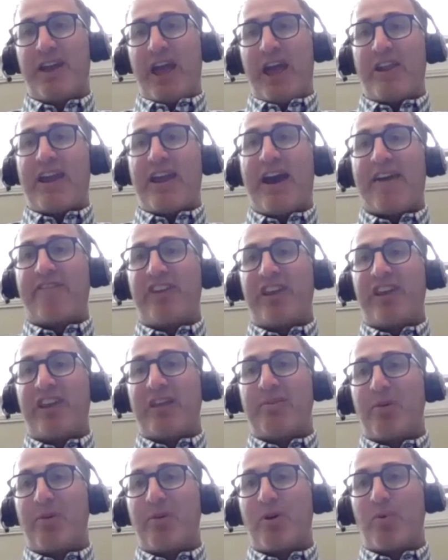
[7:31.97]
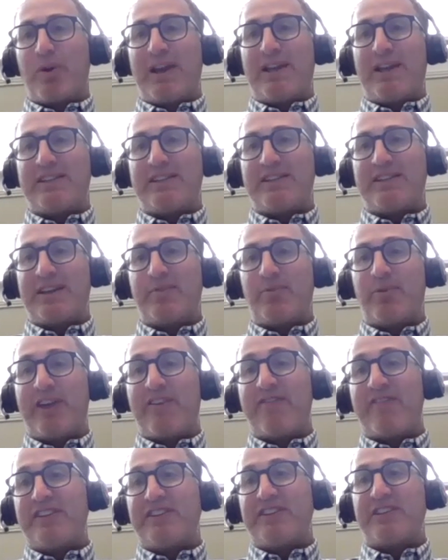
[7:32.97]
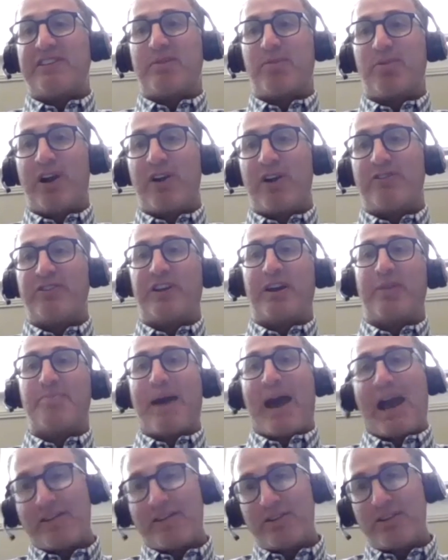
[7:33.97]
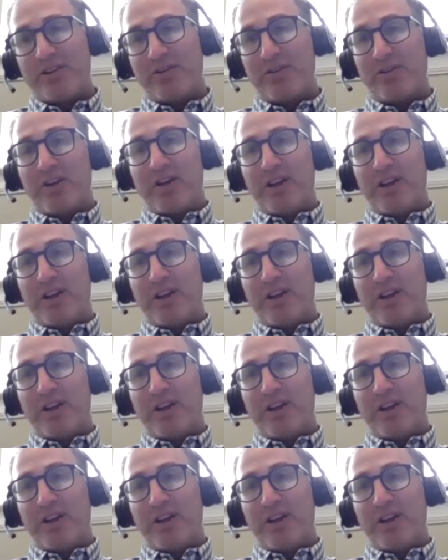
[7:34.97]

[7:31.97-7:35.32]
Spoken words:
You have to give them a reason when they visit somewhere else to come back to you.